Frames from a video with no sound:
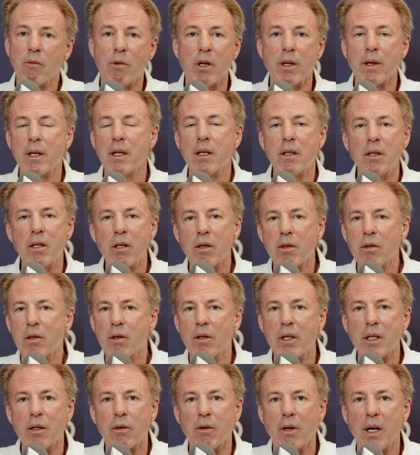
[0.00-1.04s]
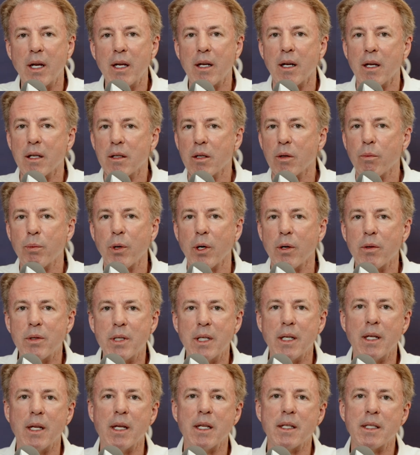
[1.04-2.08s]
well, then you're doing great on your
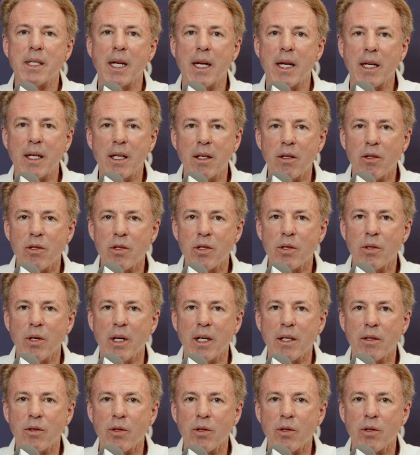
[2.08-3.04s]
protein intake and your strength